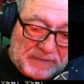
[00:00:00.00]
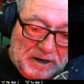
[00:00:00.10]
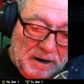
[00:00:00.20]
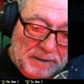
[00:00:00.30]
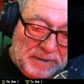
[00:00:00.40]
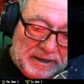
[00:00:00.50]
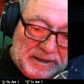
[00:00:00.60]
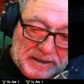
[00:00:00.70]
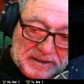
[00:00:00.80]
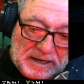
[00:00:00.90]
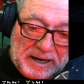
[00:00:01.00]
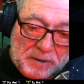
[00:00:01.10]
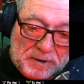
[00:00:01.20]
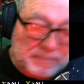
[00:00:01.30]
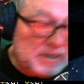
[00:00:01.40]

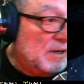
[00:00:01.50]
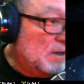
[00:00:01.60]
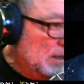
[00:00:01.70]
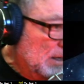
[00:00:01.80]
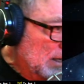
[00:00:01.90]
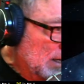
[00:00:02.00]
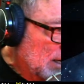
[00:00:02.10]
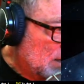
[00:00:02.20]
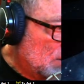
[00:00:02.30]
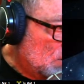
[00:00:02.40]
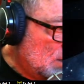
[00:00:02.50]
Daiwa meter. It looks